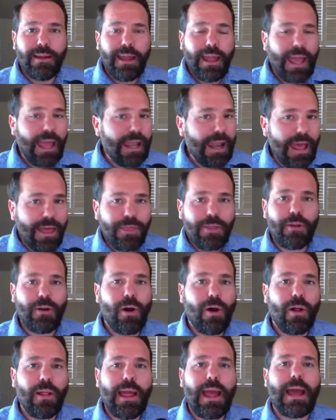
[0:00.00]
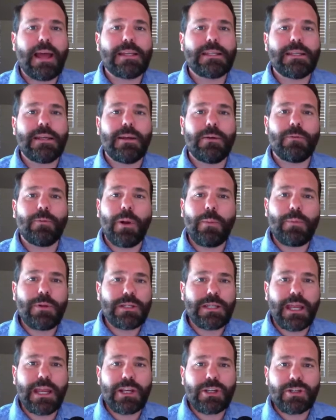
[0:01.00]
And ethanol has a
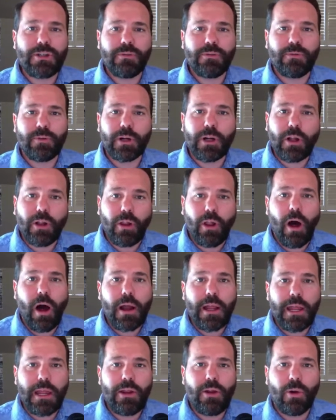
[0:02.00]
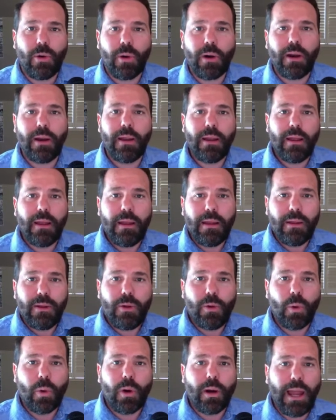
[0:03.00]
reputation for clogging
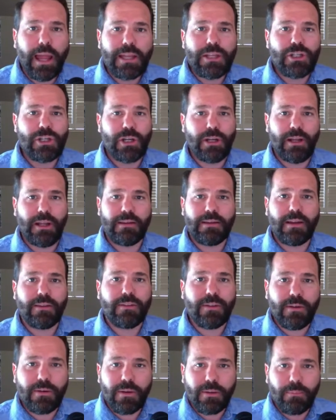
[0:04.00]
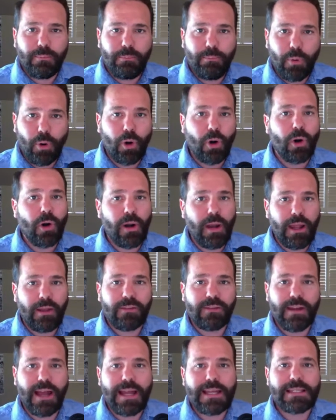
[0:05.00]
your engine. It doesn't burn
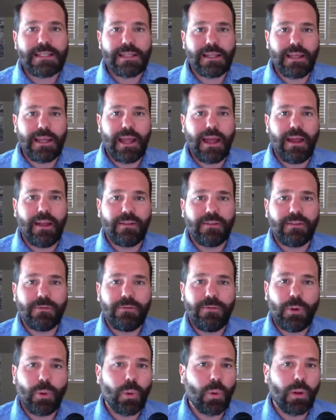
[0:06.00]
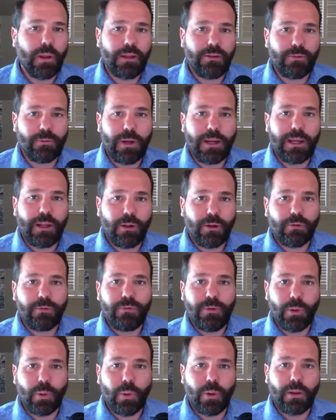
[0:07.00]
as nicely as fuel, as regular
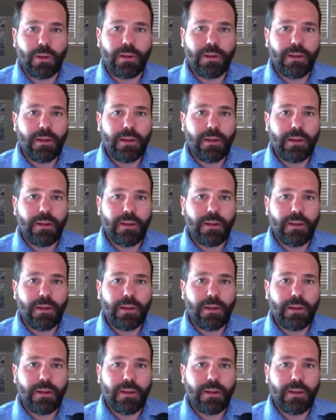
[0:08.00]
fuel.